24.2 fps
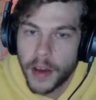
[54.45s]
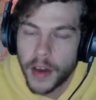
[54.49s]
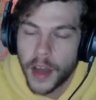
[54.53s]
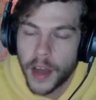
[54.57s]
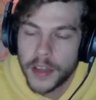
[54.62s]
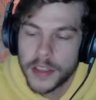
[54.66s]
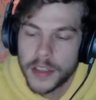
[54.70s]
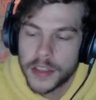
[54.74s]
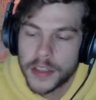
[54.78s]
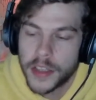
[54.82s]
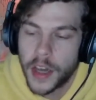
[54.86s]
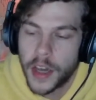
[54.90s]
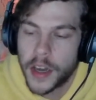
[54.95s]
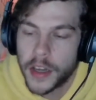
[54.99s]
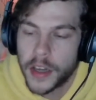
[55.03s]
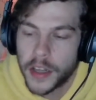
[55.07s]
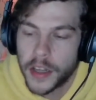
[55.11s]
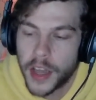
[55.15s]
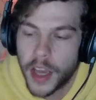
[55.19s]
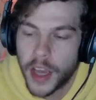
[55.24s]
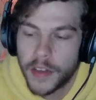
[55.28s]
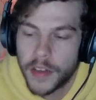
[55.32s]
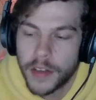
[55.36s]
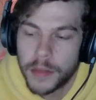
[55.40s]
I just kind of
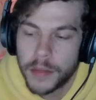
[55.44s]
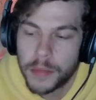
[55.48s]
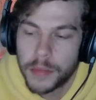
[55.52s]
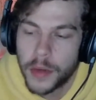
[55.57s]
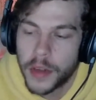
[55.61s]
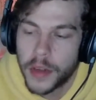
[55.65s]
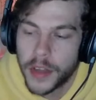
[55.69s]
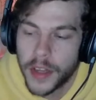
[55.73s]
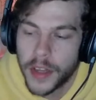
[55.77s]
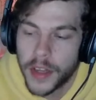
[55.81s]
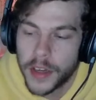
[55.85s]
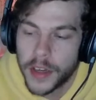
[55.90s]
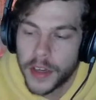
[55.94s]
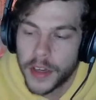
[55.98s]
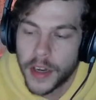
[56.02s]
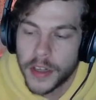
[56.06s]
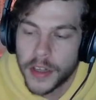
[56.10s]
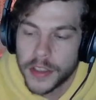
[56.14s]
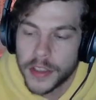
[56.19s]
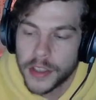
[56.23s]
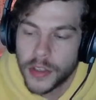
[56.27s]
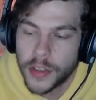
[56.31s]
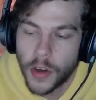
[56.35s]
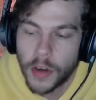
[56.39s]
gave up all that, and I
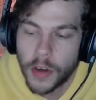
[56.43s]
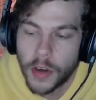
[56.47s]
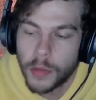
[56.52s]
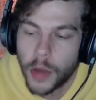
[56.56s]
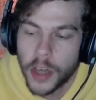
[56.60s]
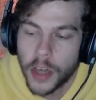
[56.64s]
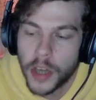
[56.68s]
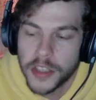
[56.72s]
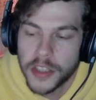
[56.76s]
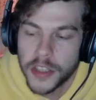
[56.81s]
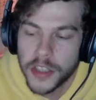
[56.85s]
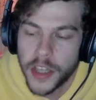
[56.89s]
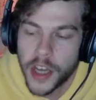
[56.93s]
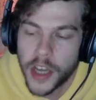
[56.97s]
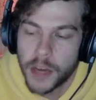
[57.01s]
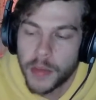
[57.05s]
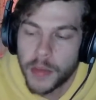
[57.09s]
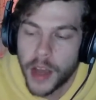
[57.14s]
just started watching the anime.